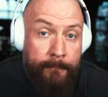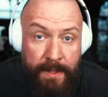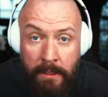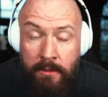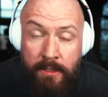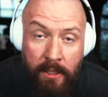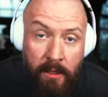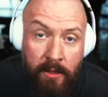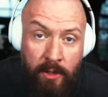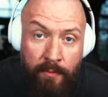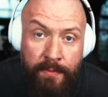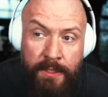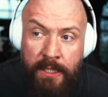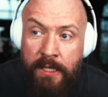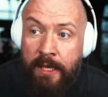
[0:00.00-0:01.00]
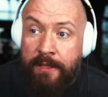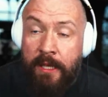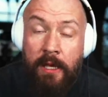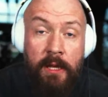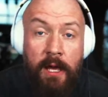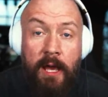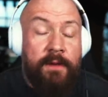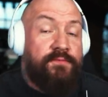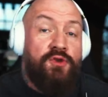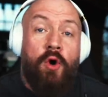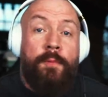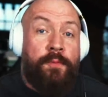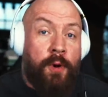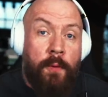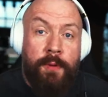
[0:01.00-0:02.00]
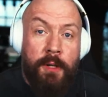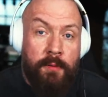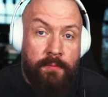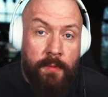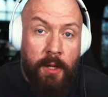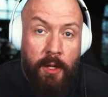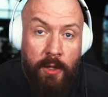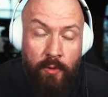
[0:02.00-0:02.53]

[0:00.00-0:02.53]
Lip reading: building a company together. I have no problem